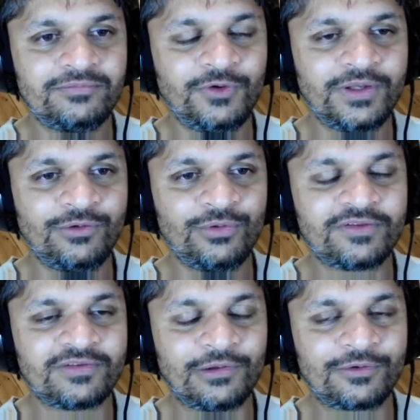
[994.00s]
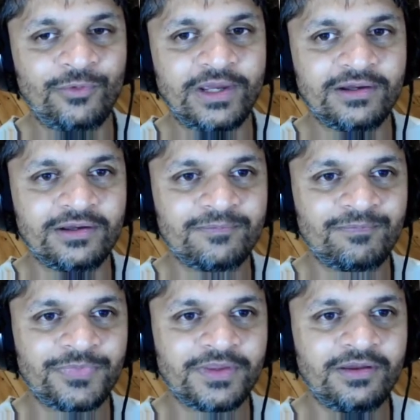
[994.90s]
do this a lot quicker
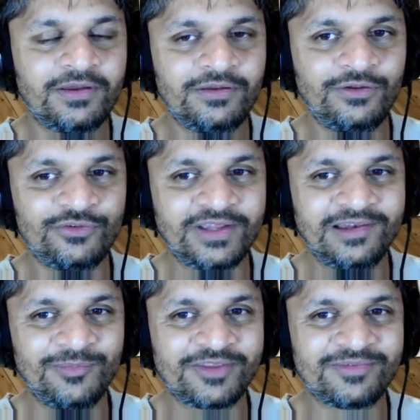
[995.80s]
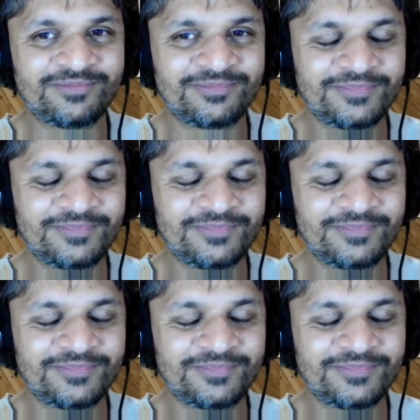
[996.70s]
using limits.